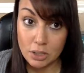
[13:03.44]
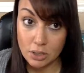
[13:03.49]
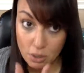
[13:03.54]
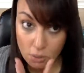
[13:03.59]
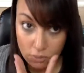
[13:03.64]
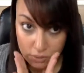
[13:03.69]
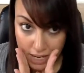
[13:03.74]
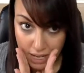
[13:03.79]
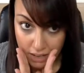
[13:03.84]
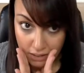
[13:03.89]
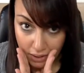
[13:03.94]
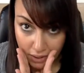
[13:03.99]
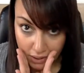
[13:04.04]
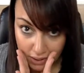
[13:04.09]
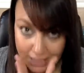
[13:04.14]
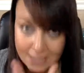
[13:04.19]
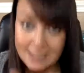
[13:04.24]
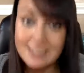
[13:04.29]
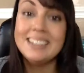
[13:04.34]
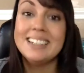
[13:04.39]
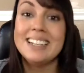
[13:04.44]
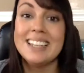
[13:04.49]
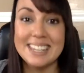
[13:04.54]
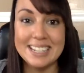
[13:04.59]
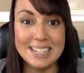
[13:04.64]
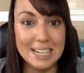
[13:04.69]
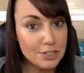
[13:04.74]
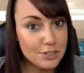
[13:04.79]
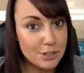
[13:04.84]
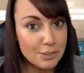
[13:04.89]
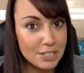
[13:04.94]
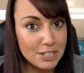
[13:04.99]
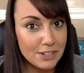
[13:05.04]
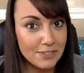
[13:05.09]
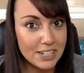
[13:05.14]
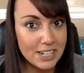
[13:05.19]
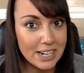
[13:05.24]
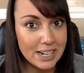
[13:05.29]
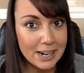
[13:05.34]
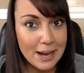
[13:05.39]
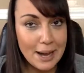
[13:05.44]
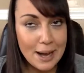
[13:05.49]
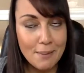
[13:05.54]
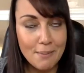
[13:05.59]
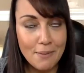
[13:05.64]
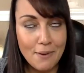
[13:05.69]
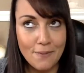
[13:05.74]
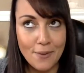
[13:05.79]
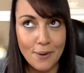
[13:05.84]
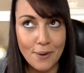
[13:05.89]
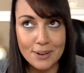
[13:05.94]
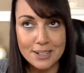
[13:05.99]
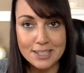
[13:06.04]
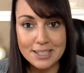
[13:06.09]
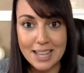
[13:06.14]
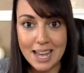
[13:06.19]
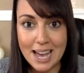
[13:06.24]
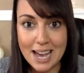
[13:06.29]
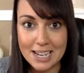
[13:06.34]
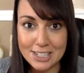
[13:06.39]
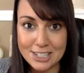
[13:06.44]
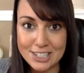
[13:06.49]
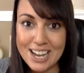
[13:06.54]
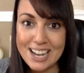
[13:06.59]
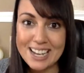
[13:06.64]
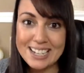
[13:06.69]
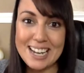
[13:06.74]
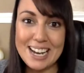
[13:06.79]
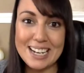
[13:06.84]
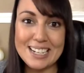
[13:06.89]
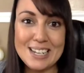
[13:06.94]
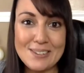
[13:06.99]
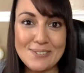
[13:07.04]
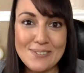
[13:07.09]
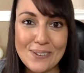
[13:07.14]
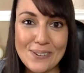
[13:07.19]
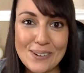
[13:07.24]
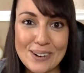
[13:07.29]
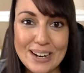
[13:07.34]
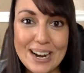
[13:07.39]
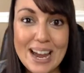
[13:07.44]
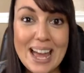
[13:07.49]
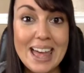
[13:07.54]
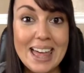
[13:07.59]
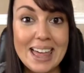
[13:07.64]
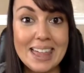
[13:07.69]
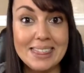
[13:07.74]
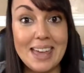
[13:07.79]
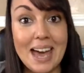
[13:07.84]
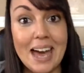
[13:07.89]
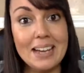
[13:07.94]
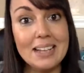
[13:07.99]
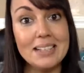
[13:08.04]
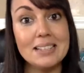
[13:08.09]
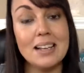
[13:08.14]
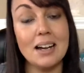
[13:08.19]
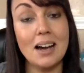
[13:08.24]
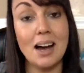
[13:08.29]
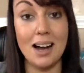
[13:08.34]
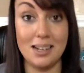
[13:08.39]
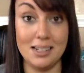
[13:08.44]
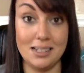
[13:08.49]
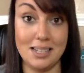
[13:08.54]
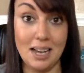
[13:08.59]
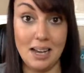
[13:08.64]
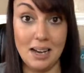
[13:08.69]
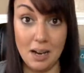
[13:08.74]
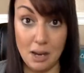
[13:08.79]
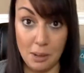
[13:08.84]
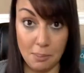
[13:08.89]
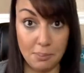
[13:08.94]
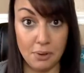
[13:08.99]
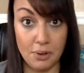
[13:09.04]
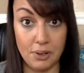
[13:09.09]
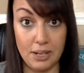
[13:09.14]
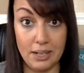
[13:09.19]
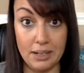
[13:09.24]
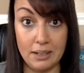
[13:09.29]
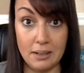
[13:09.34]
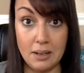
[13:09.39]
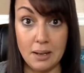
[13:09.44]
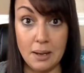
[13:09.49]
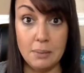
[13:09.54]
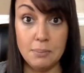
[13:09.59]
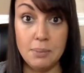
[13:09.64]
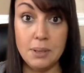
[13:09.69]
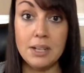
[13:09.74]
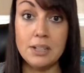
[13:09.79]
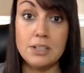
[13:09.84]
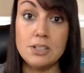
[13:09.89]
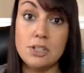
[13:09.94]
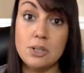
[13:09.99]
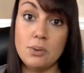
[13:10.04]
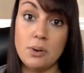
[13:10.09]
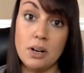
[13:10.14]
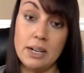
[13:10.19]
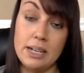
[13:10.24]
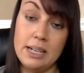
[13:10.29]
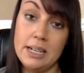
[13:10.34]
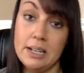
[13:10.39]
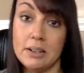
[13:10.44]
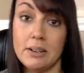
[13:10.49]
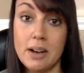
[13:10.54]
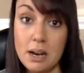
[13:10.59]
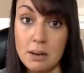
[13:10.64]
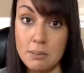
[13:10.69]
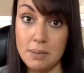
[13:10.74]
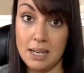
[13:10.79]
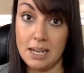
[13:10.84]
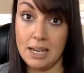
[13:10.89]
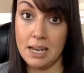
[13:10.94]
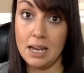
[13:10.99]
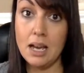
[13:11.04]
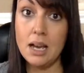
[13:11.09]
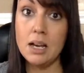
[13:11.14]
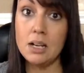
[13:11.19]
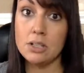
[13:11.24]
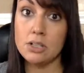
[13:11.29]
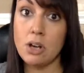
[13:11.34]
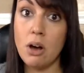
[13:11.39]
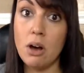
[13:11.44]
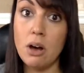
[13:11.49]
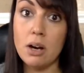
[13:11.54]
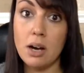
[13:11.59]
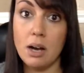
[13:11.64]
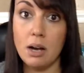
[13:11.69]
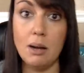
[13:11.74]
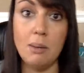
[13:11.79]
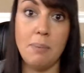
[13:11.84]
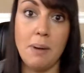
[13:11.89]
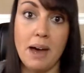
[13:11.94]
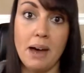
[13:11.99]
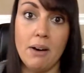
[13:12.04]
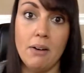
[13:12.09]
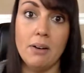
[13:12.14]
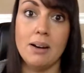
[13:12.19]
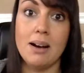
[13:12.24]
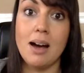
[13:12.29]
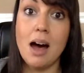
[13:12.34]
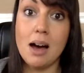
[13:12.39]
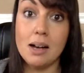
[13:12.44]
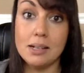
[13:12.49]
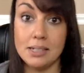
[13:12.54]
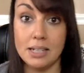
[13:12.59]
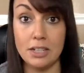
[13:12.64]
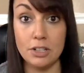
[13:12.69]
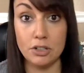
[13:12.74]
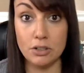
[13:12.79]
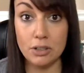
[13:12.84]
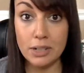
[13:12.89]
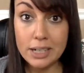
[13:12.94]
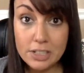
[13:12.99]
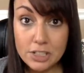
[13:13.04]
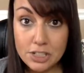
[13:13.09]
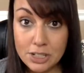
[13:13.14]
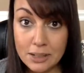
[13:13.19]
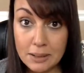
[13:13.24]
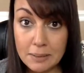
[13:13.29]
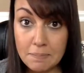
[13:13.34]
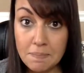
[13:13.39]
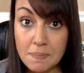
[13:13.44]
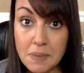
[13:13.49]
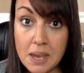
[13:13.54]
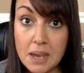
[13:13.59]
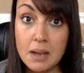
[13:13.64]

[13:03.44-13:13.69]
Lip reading: Go download it. thedaydreamachiever.com/94. That is a content upgrade because you are hearing me talk about content creation.